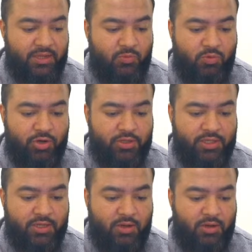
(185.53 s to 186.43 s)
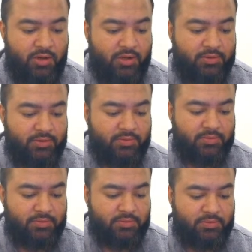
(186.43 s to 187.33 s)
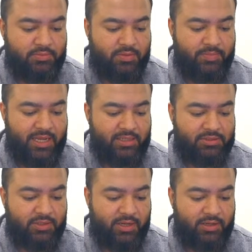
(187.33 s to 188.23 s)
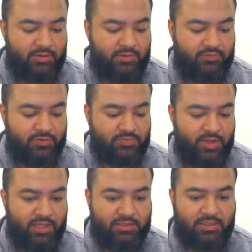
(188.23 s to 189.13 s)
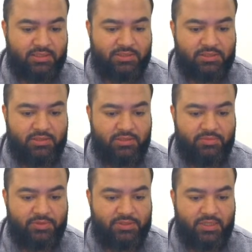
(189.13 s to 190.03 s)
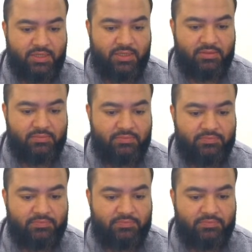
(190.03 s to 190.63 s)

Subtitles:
working on the math today, first math section. Give me a second.